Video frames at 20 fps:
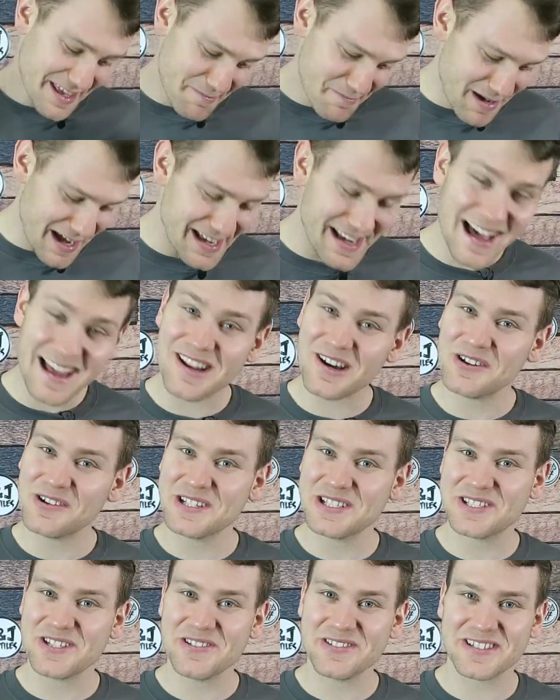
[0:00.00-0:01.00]
they may not
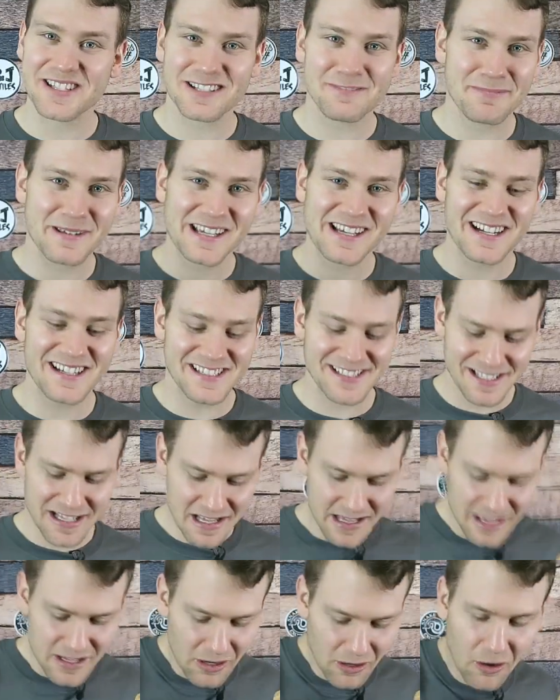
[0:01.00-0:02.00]
always use this because
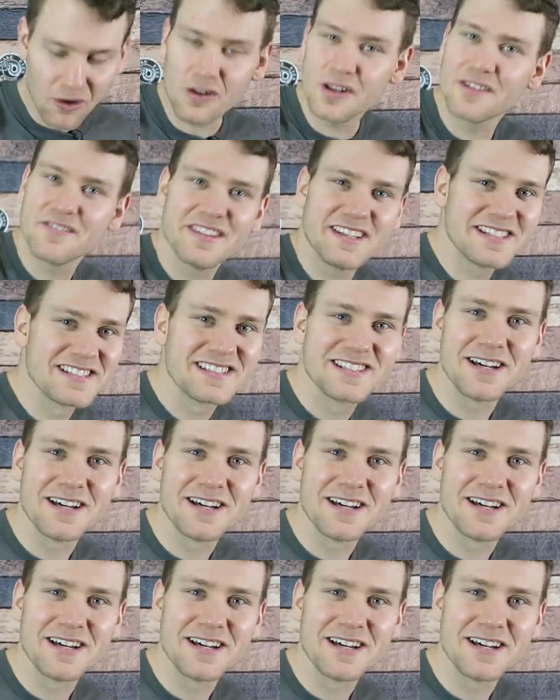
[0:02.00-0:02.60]
all of this